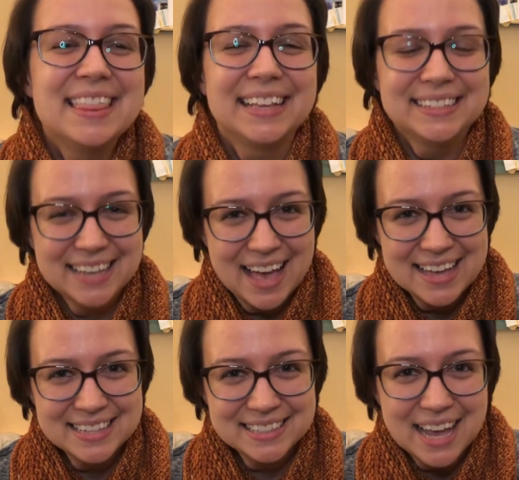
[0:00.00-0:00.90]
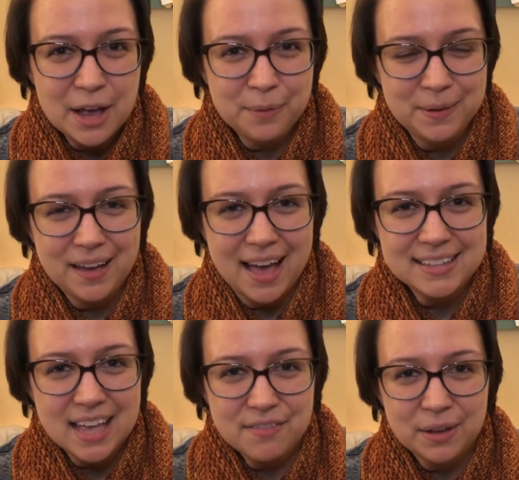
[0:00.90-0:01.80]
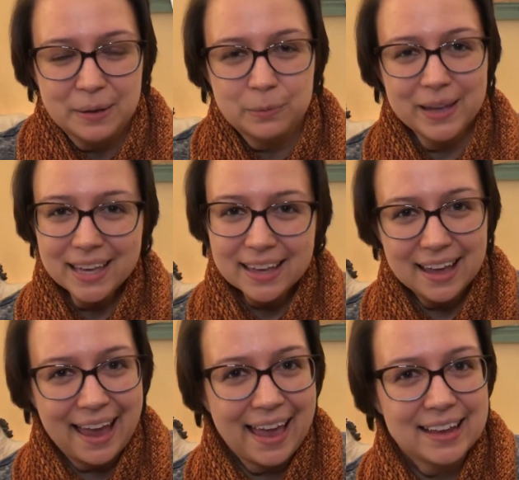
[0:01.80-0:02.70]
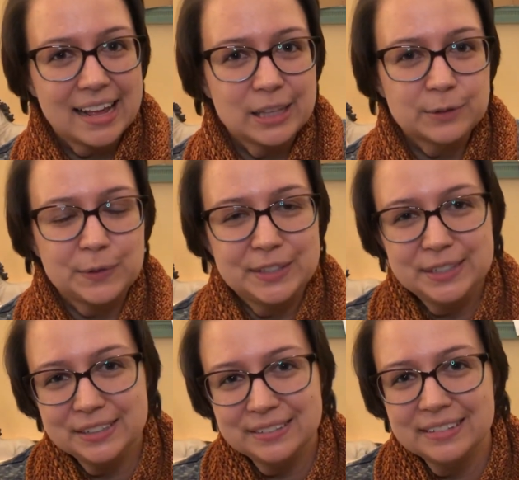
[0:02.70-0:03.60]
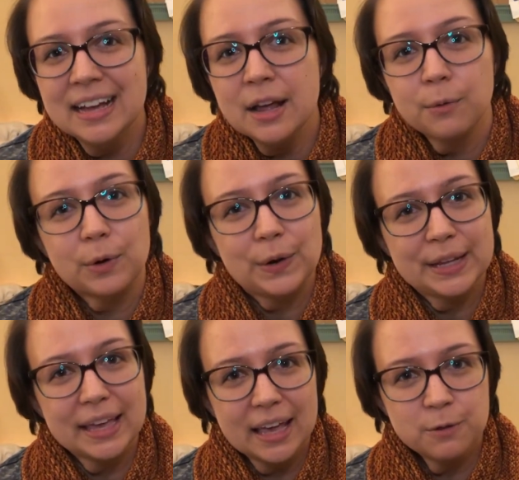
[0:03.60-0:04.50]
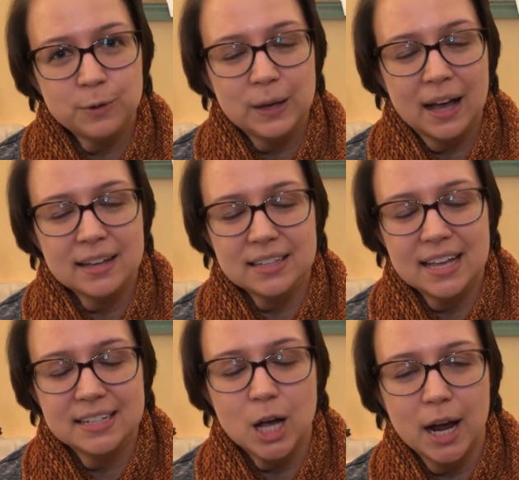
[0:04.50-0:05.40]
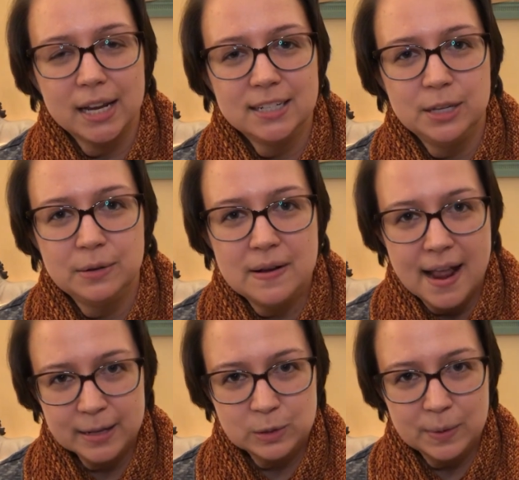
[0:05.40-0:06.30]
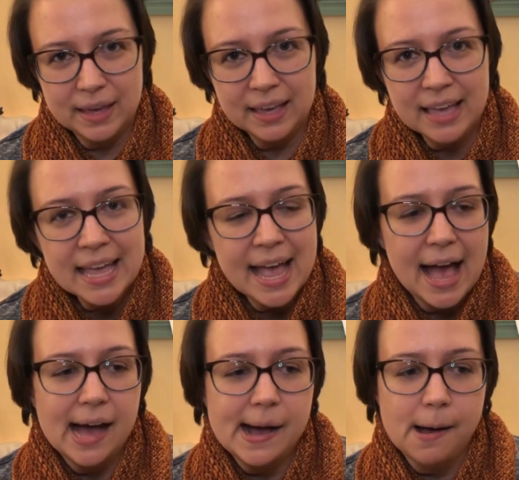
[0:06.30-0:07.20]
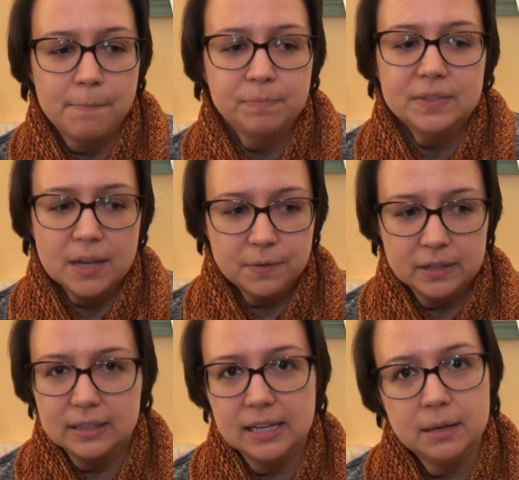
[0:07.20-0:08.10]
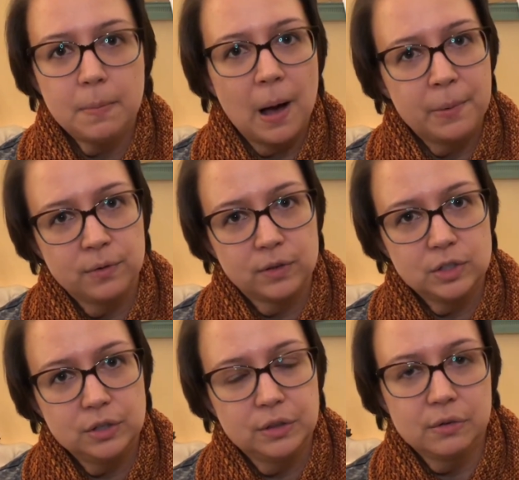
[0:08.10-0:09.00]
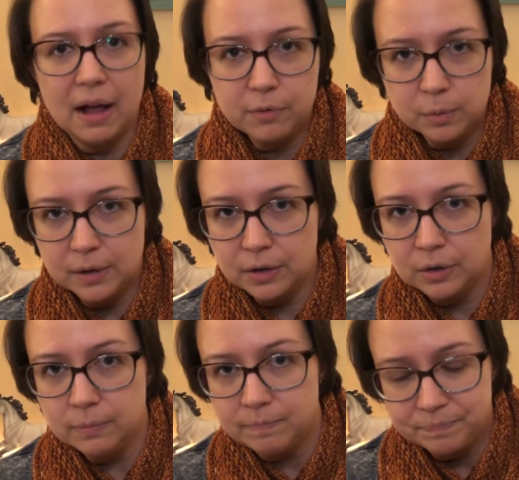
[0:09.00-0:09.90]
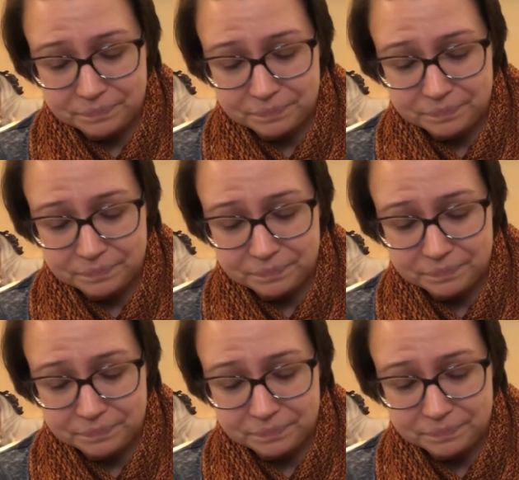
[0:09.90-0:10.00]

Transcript: Thanks, guys. I hope you guys have a good week, and I look forward to recording again for you guys and talking to you next week. Definitely pop over to the Ravelry group.